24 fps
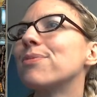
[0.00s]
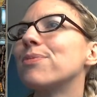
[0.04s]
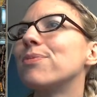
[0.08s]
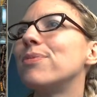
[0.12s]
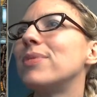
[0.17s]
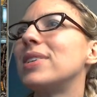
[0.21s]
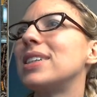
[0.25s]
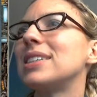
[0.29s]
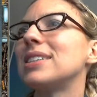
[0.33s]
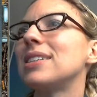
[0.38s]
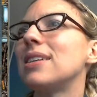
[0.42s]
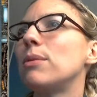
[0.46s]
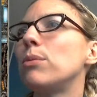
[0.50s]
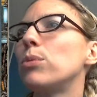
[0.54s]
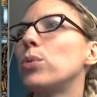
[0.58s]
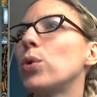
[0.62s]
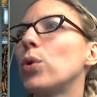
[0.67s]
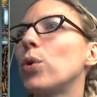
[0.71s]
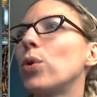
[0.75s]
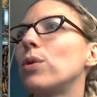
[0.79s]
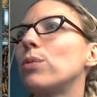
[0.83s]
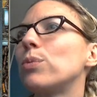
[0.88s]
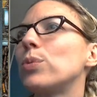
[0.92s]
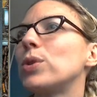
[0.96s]
My son
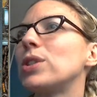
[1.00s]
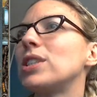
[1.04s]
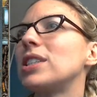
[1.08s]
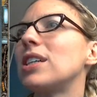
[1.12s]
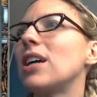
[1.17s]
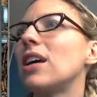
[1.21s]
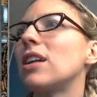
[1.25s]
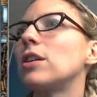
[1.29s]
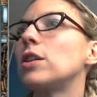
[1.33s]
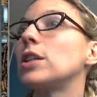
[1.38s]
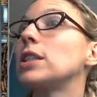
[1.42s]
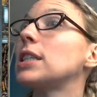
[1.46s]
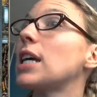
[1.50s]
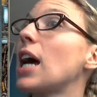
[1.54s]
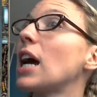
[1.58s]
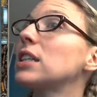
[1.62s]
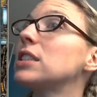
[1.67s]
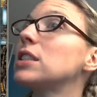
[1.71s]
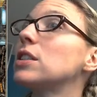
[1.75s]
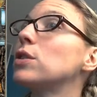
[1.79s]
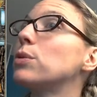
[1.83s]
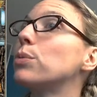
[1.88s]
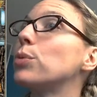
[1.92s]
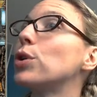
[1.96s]
Bjorn put together a
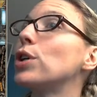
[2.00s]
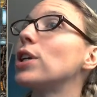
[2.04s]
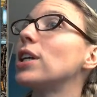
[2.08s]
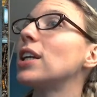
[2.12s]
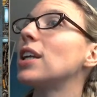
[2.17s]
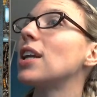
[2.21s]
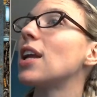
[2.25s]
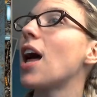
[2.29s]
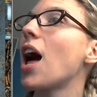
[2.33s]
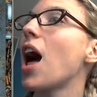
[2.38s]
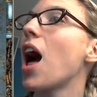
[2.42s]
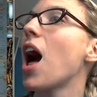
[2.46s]
tactical marine.